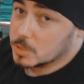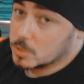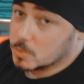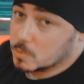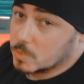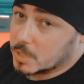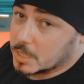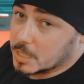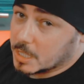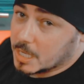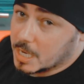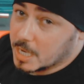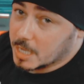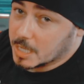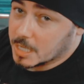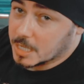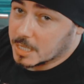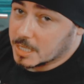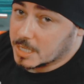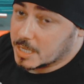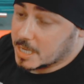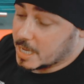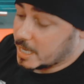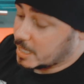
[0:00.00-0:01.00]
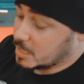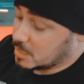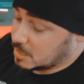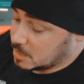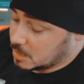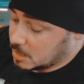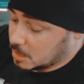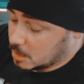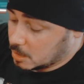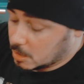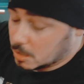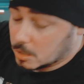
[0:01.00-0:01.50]
is you want to get a
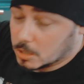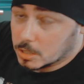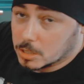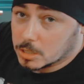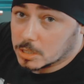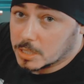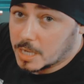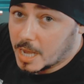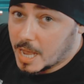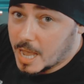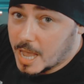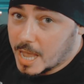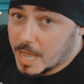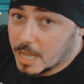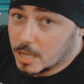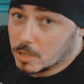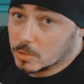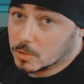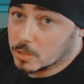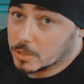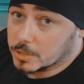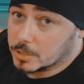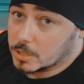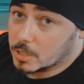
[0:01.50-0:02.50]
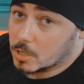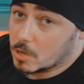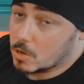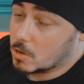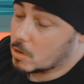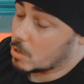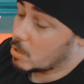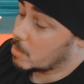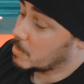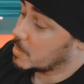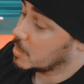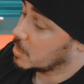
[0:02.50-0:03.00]
nice good angle on your
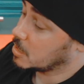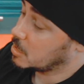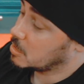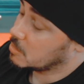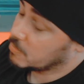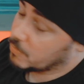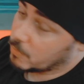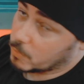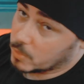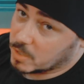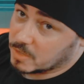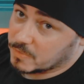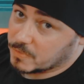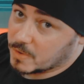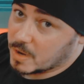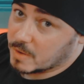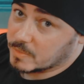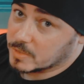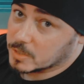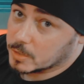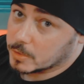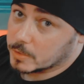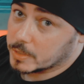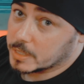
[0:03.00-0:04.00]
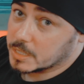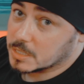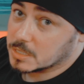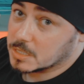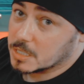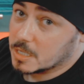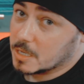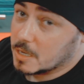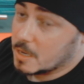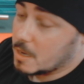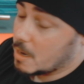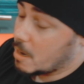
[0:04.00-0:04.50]
arm, at least 45 degrees.
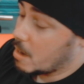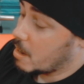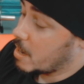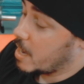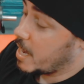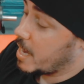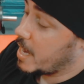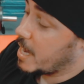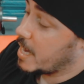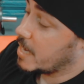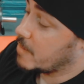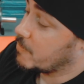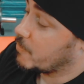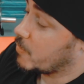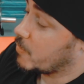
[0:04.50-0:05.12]
All right, and